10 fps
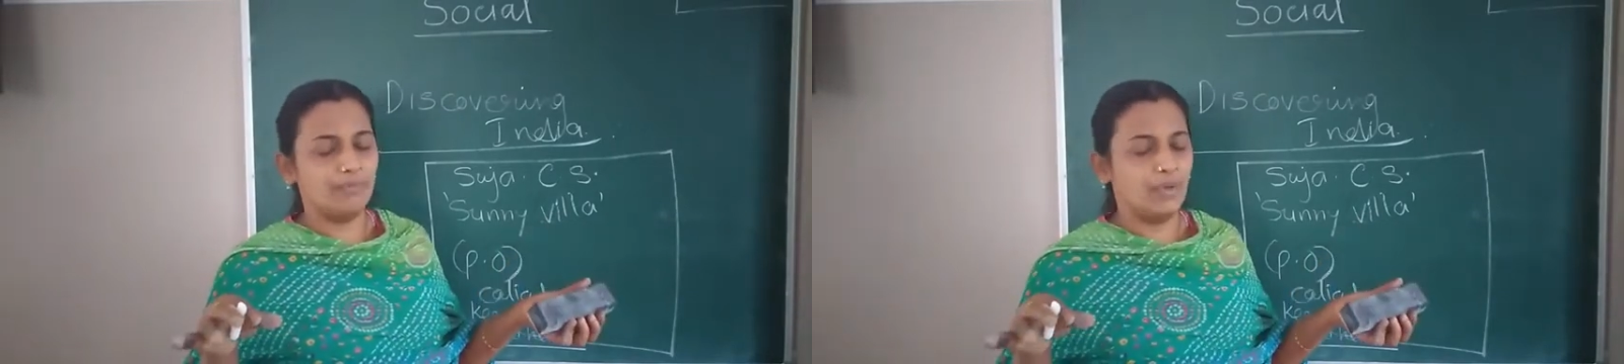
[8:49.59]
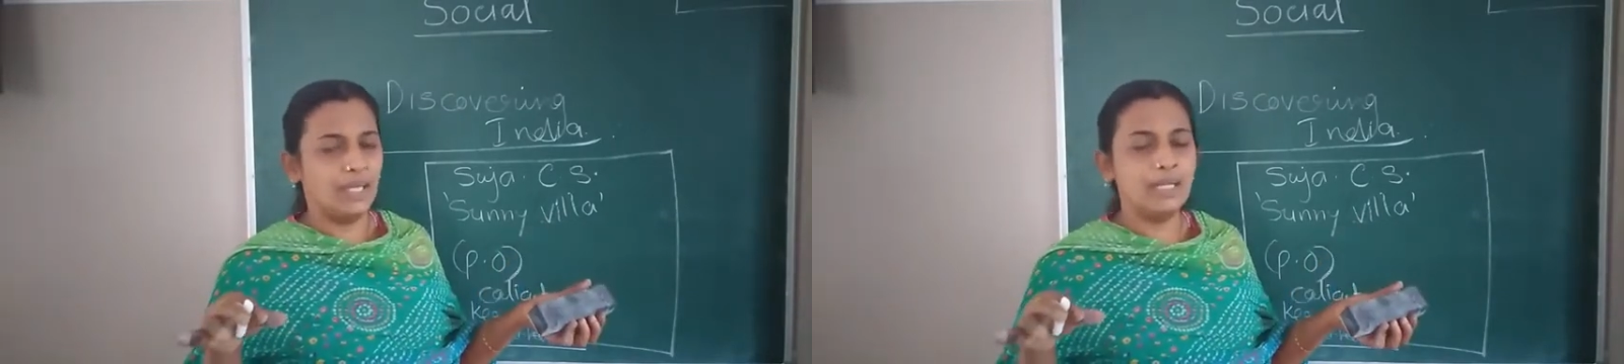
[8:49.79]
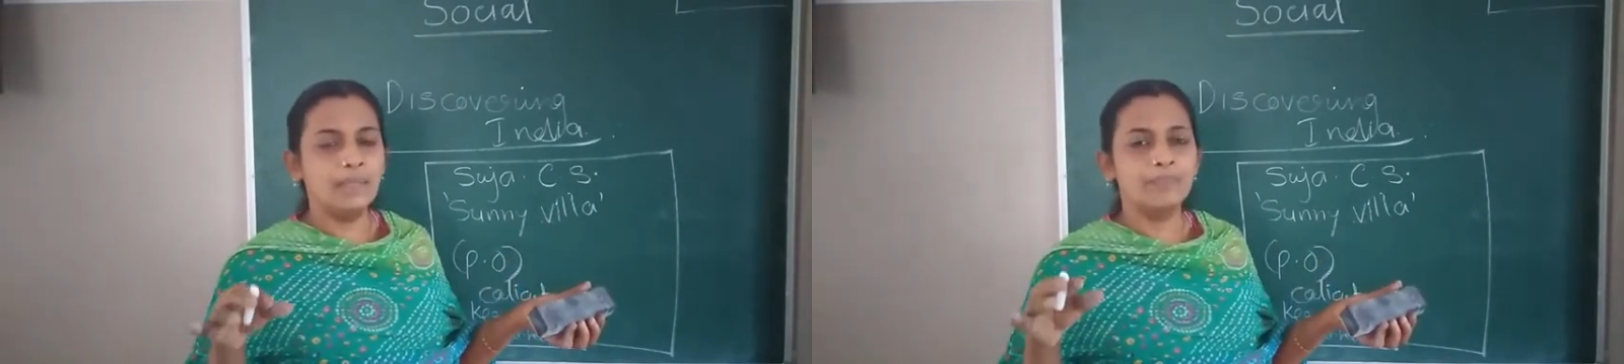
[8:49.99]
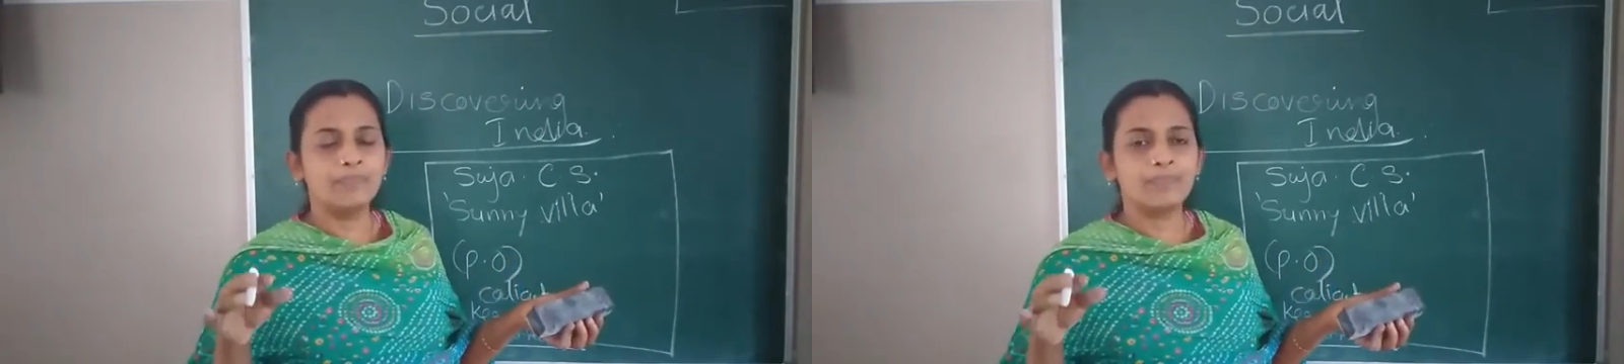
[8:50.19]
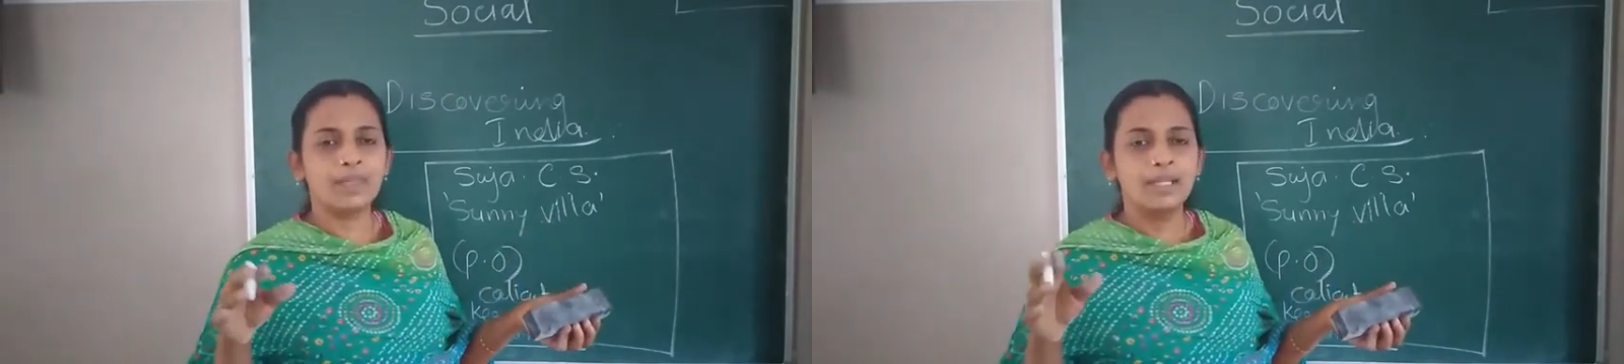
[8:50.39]
week.
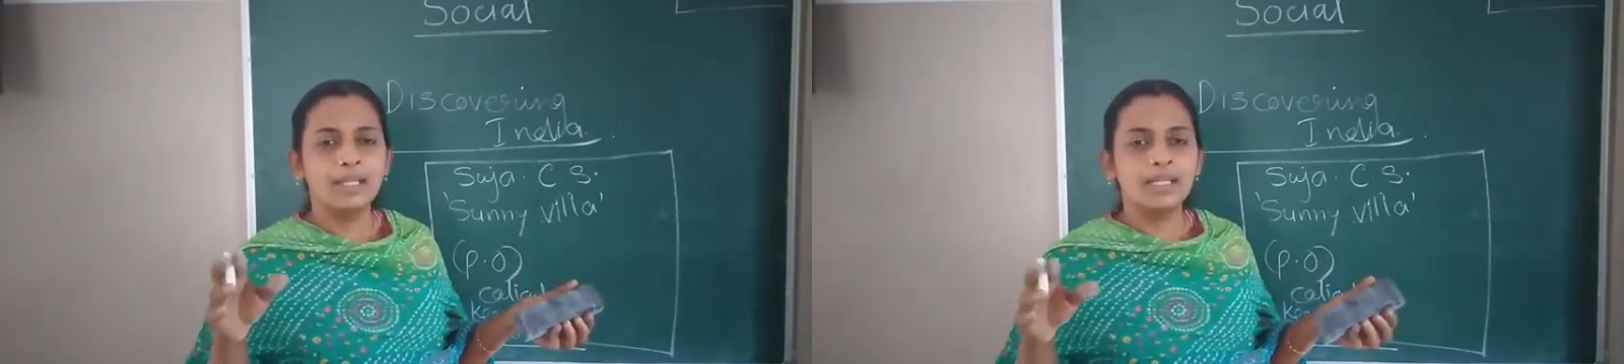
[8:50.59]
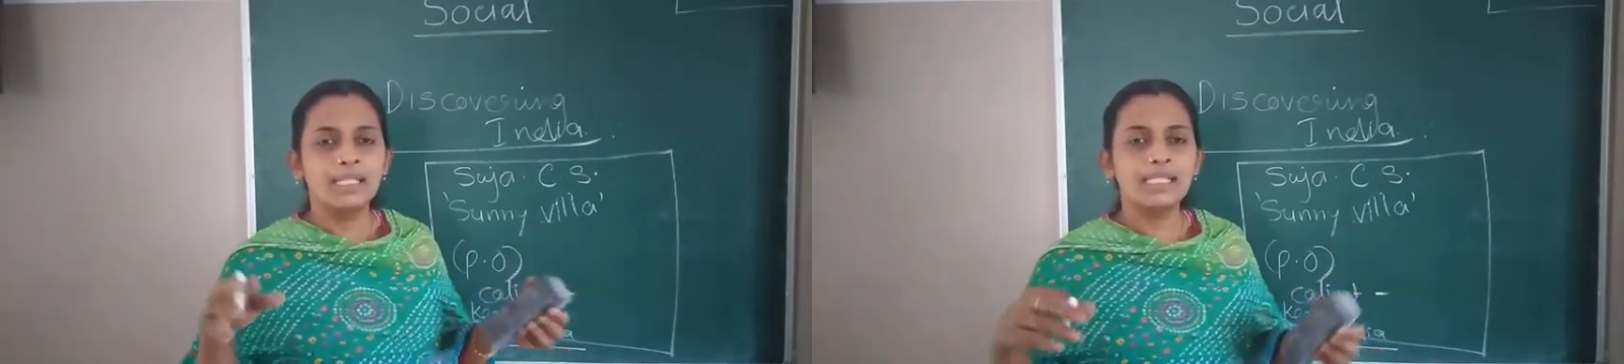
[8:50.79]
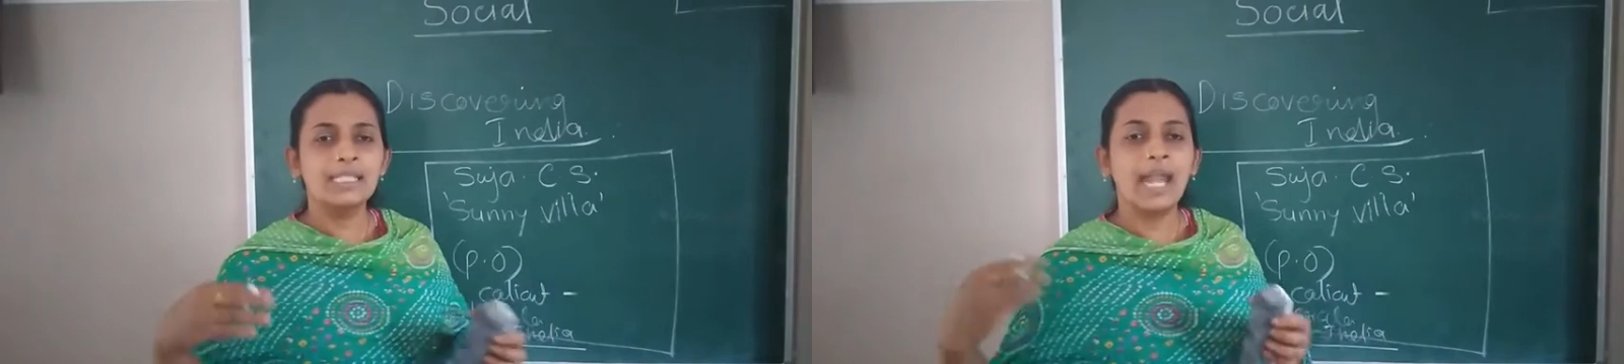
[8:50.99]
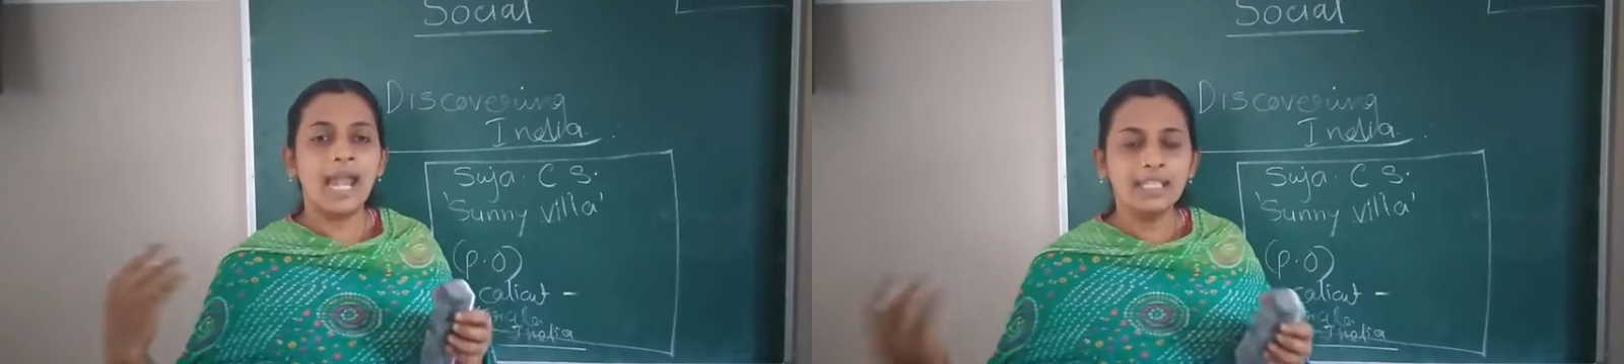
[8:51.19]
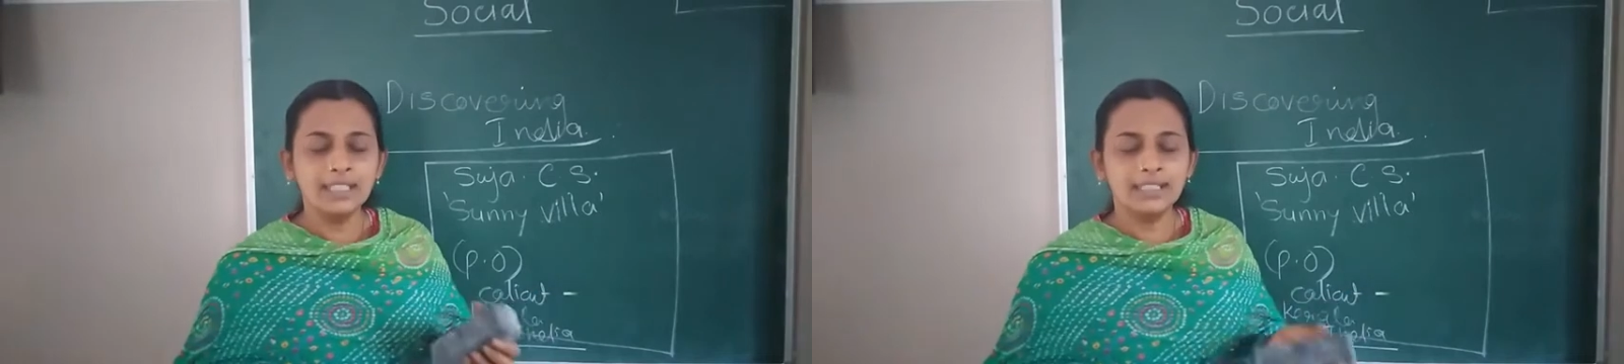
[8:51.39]
This is
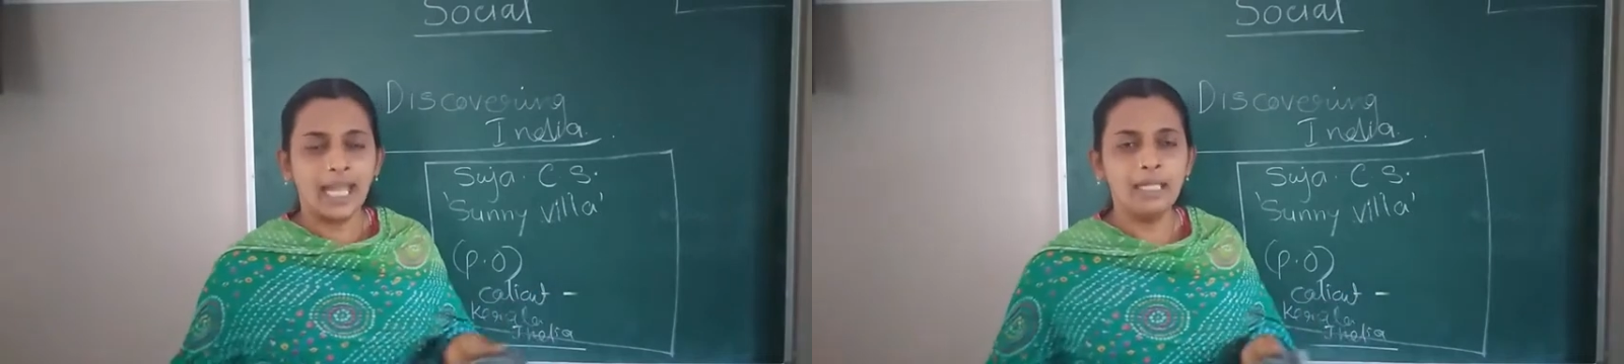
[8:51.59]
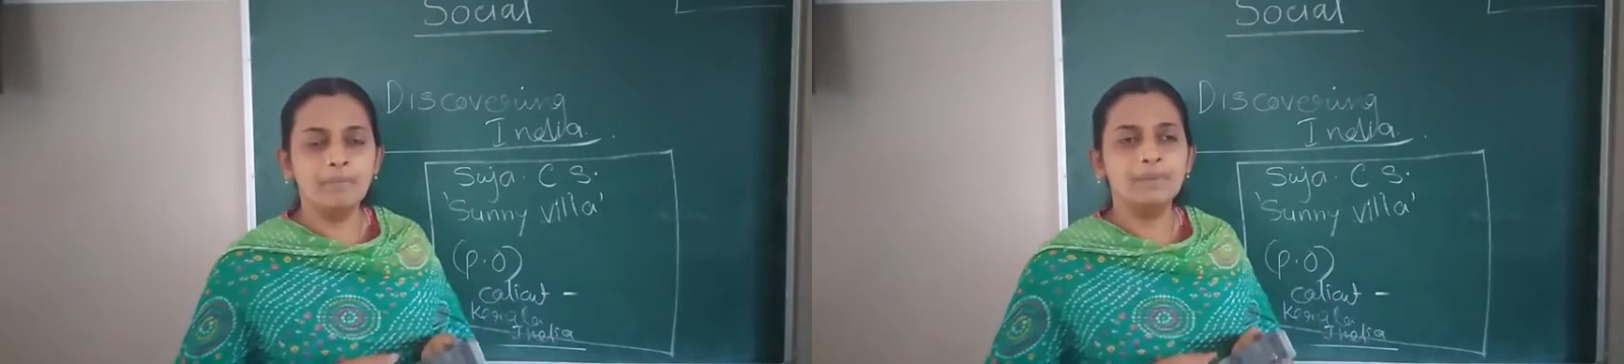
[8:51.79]
another type.